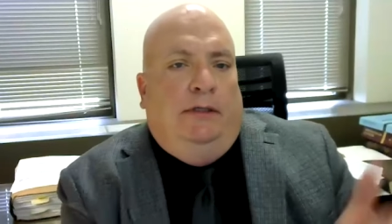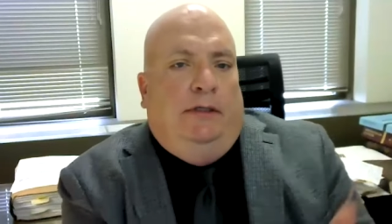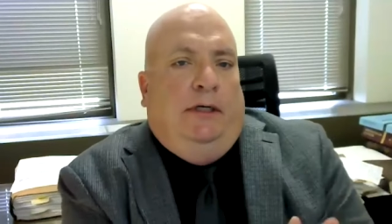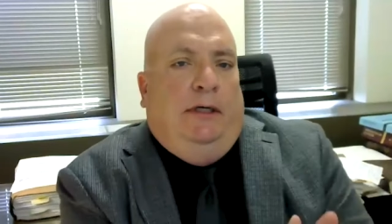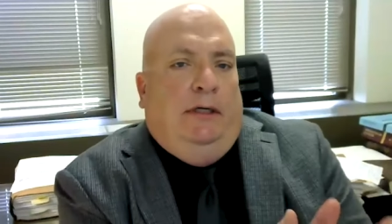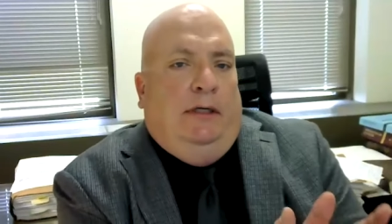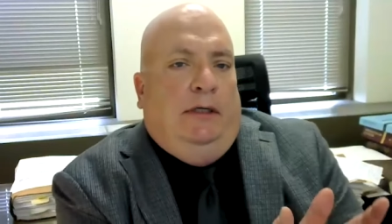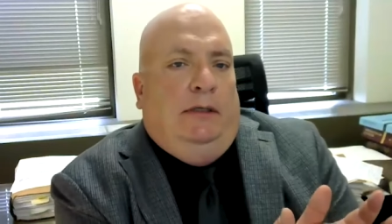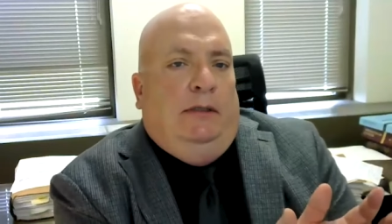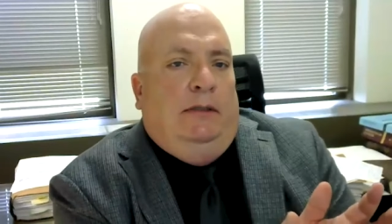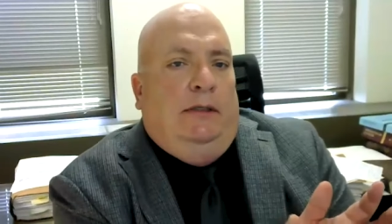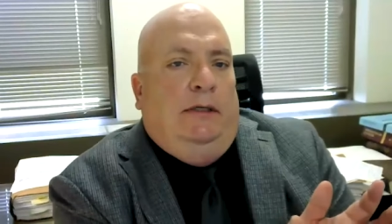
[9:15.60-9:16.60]

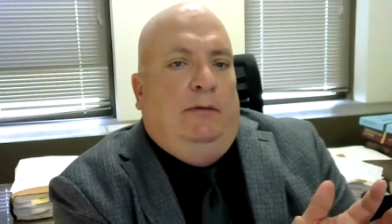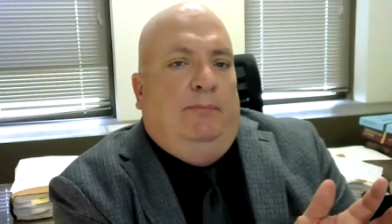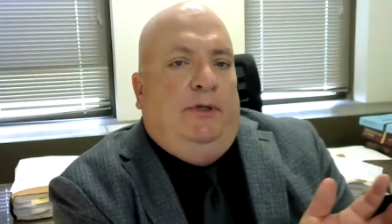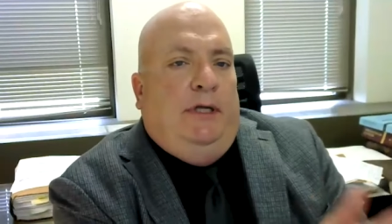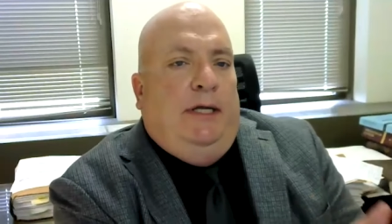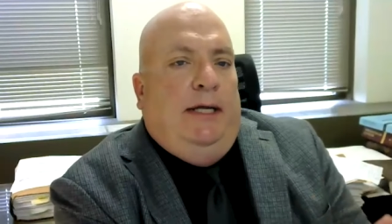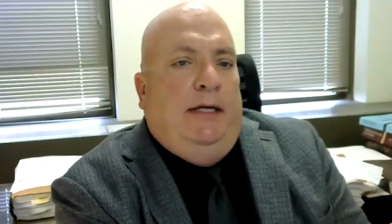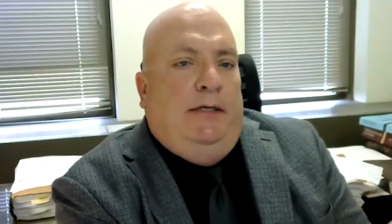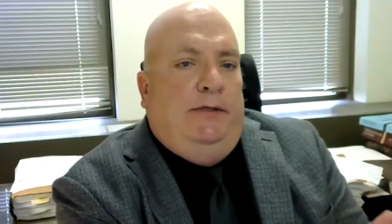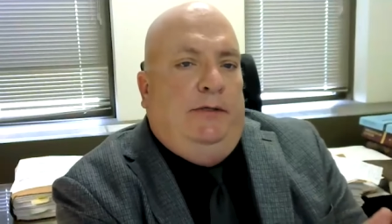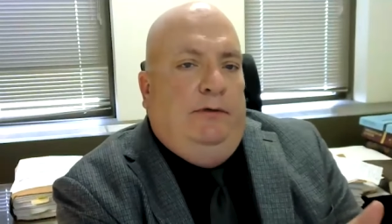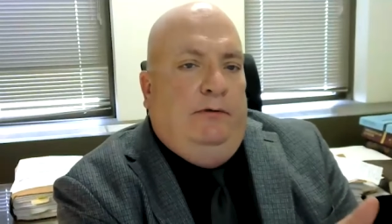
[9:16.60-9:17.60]
uh, apply
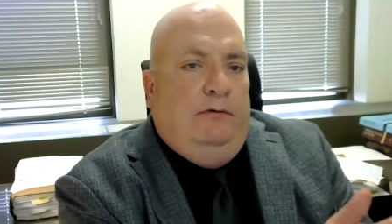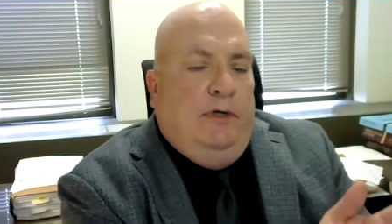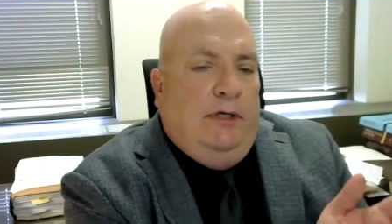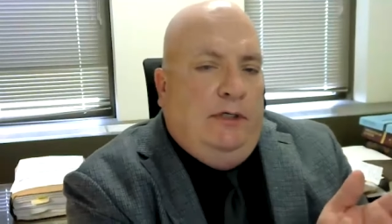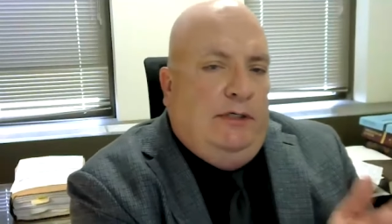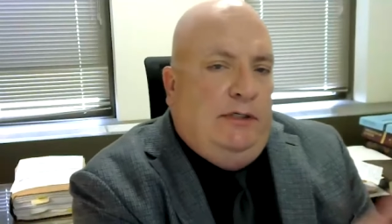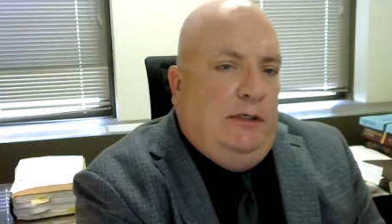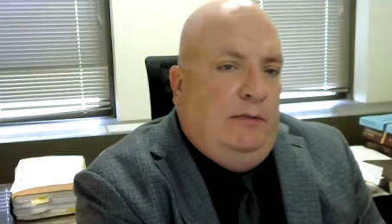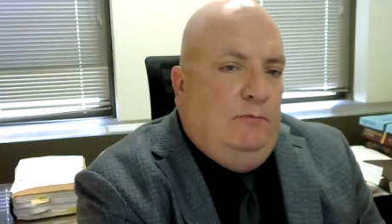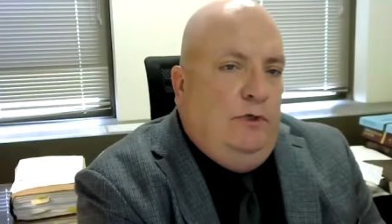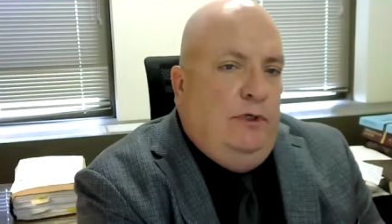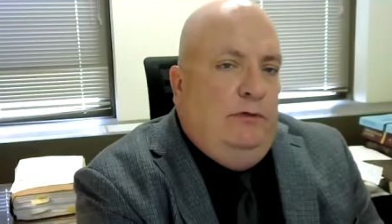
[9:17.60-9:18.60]
to
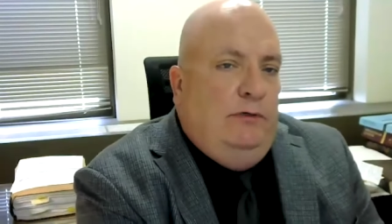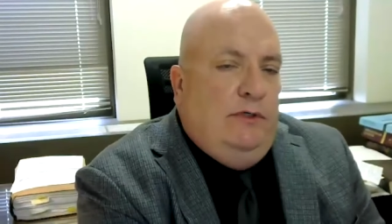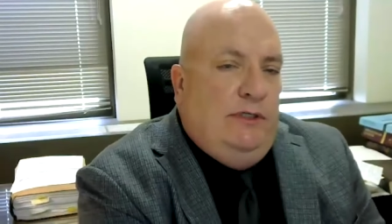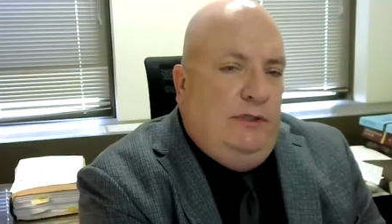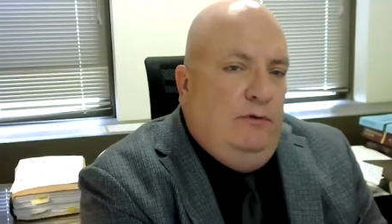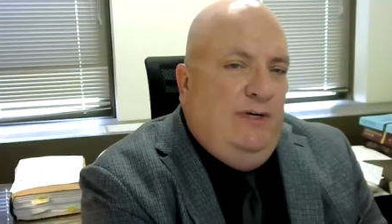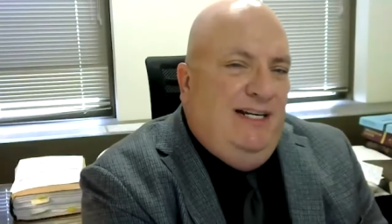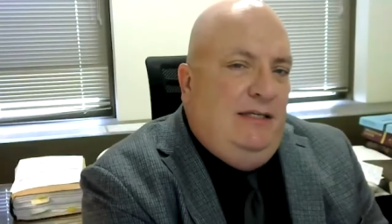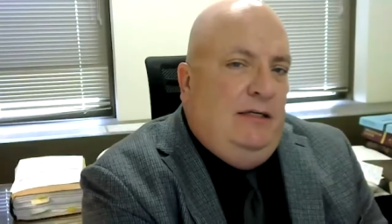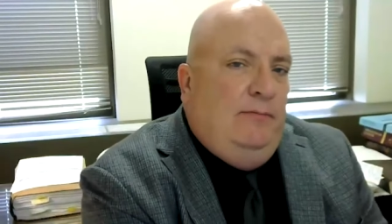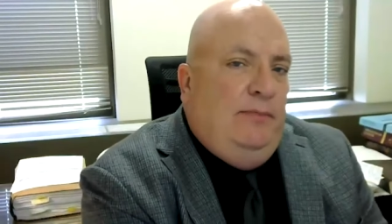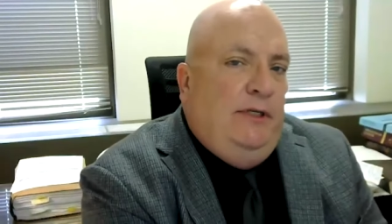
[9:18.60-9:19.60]
someone who is doing
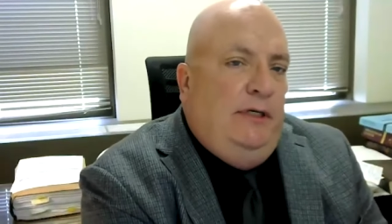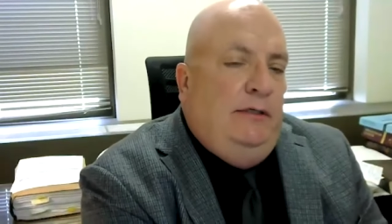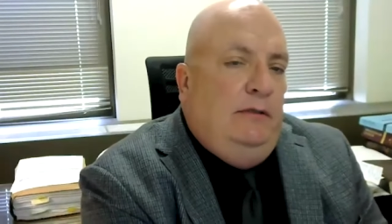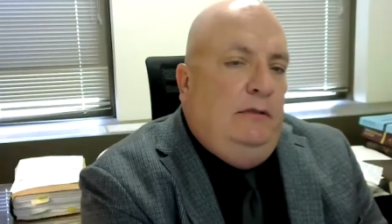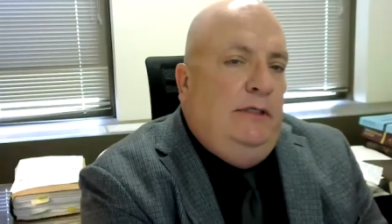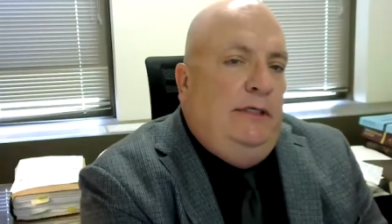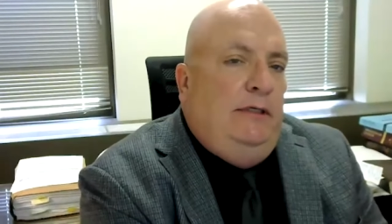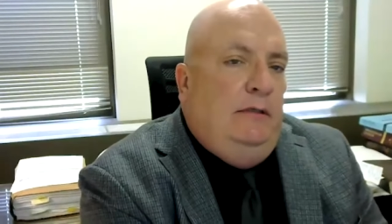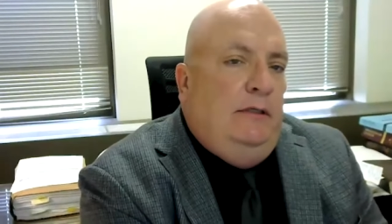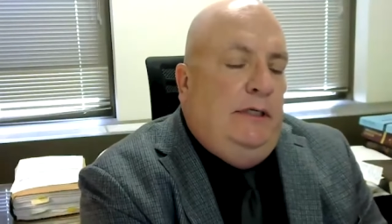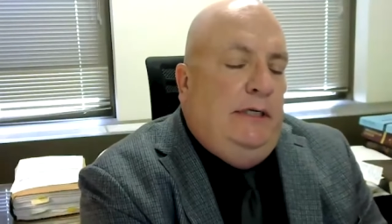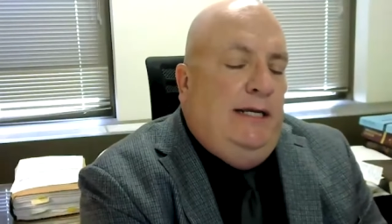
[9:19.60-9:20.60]
something
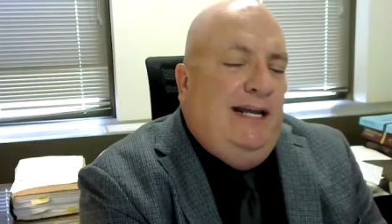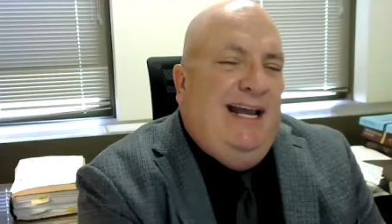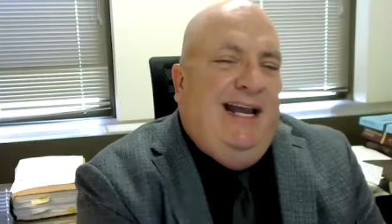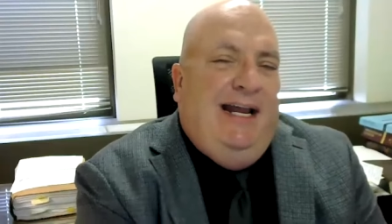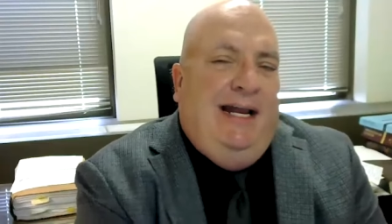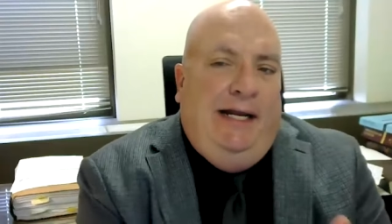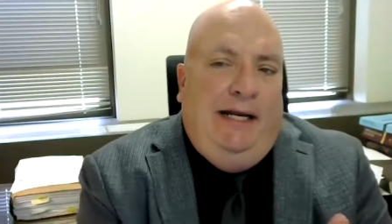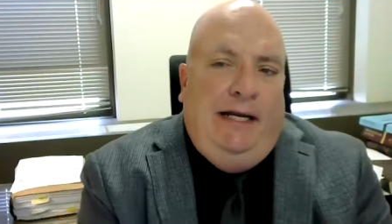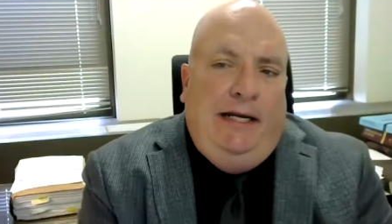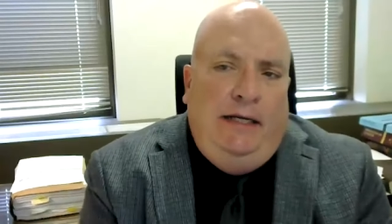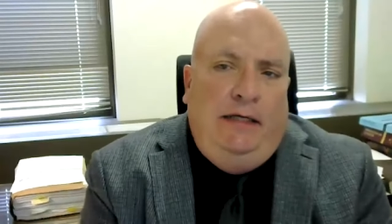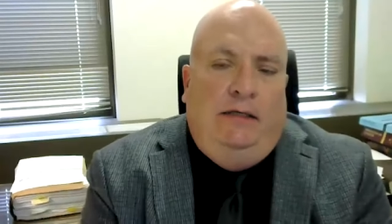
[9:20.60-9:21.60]
illegally
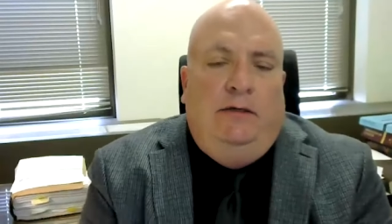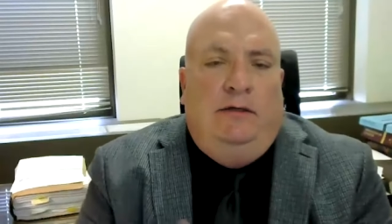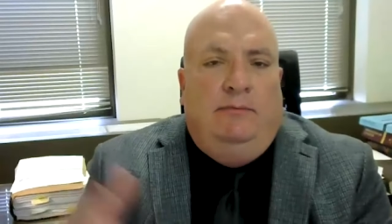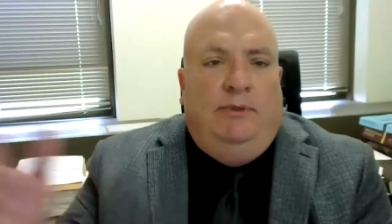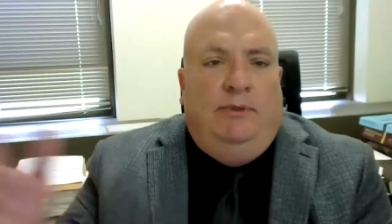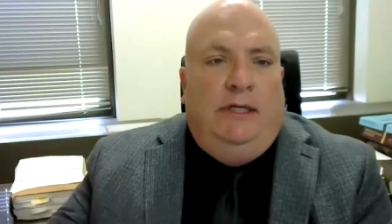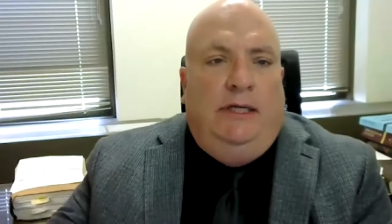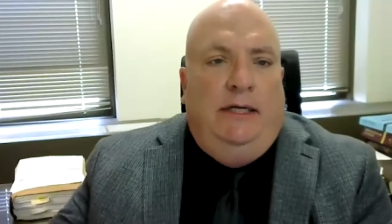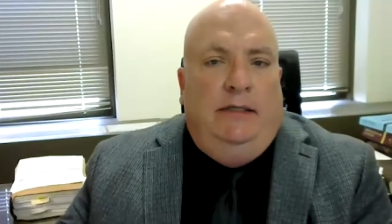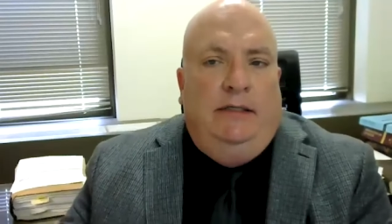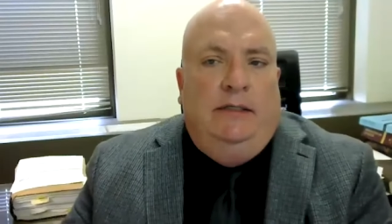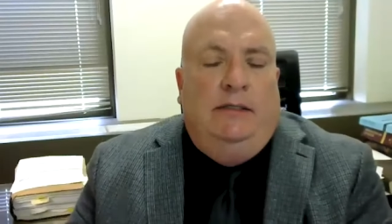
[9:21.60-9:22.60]
and could apply
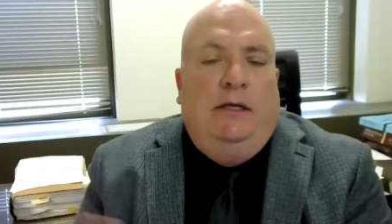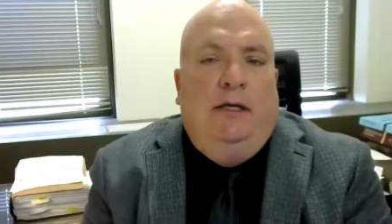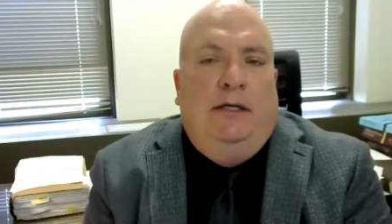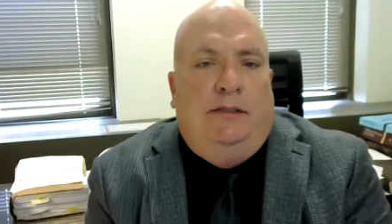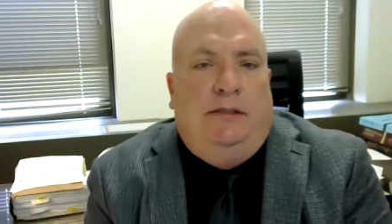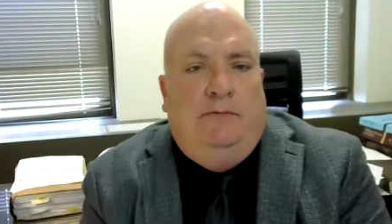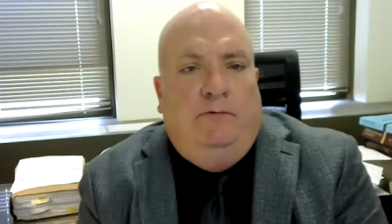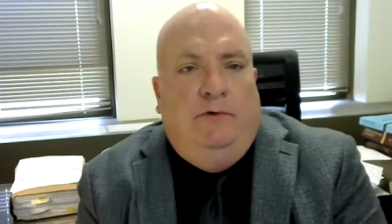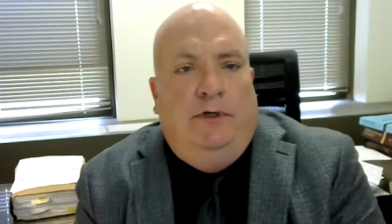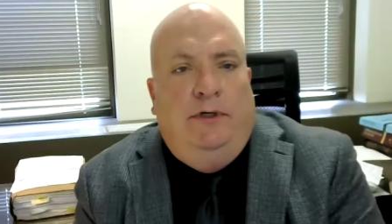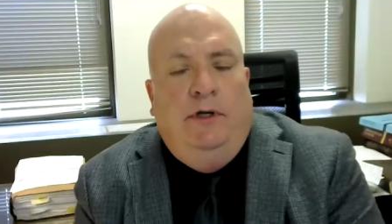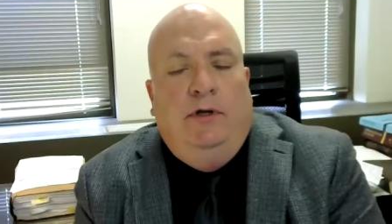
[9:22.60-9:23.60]
to
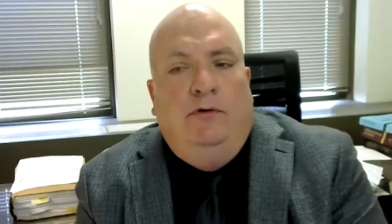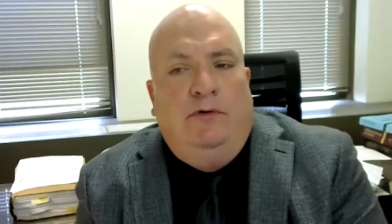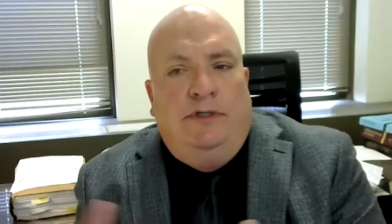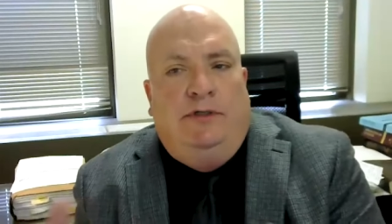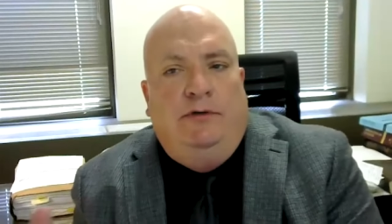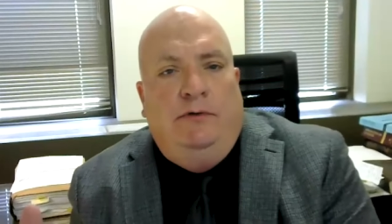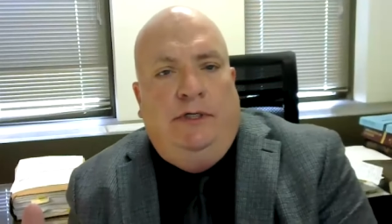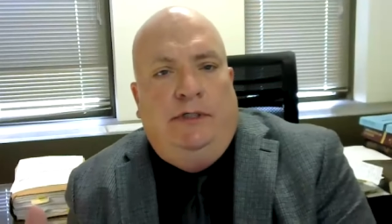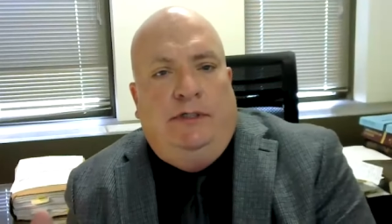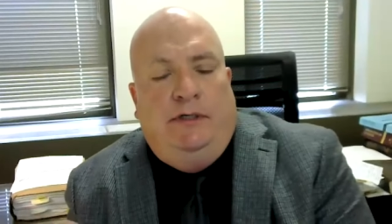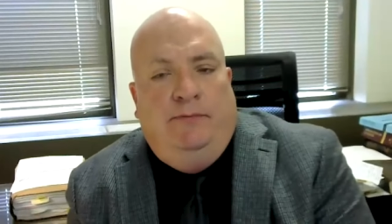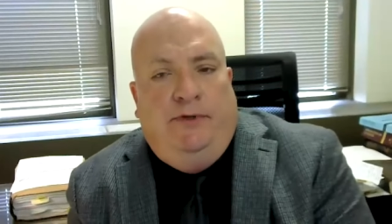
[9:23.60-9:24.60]
someone who is doing
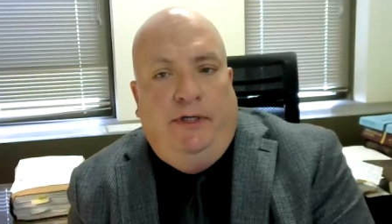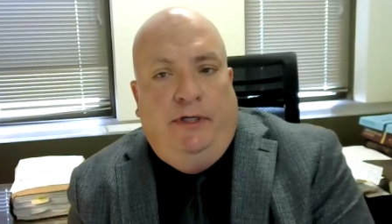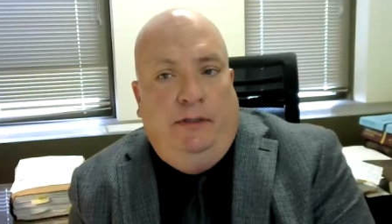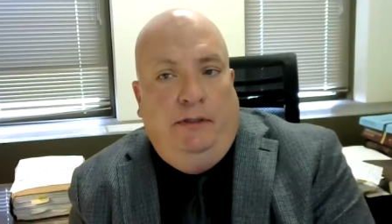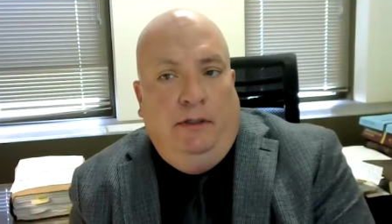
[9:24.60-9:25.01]
something